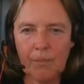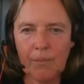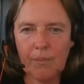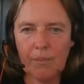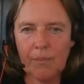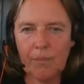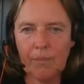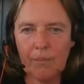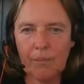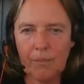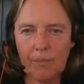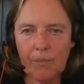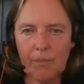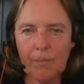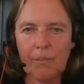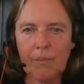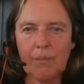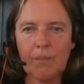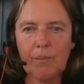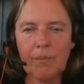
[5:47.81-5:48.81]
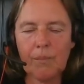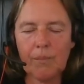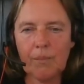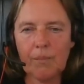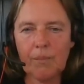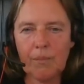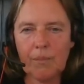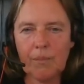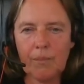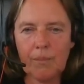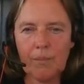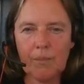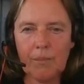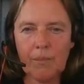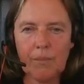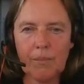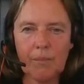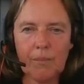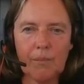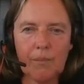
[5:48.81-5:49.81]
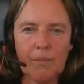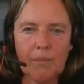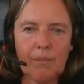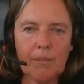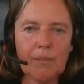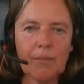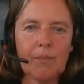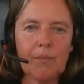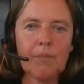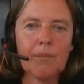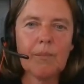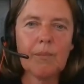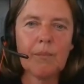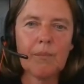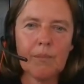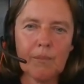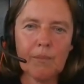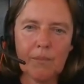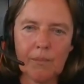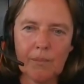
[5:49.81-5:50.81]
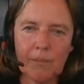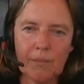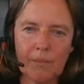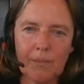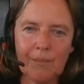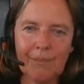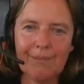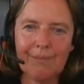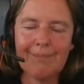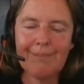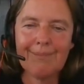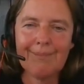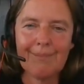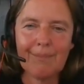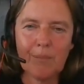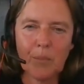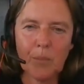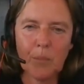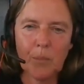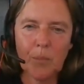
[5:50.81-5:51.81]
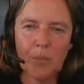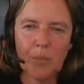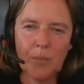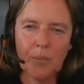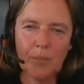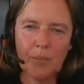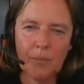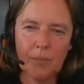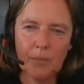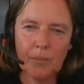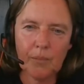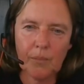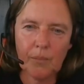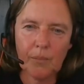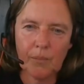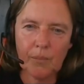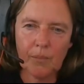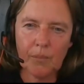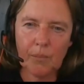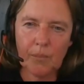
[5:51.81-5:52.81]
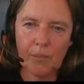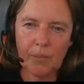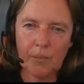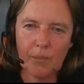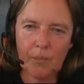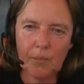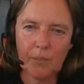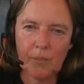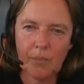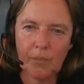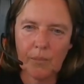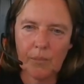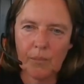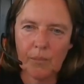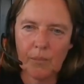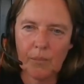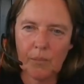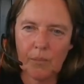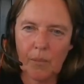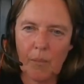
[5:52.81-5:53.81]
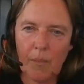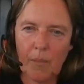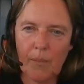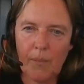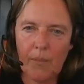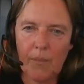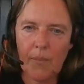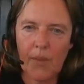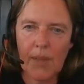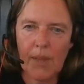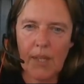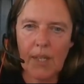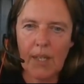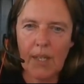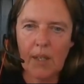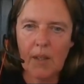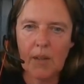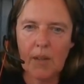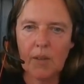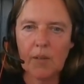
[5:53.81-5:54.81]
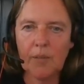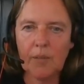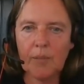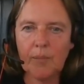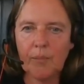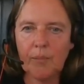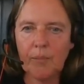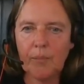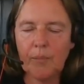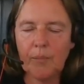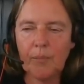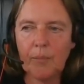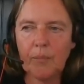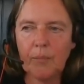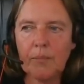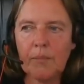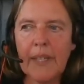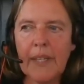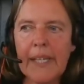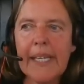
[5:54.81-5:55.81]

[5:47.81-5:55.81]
(not speaking)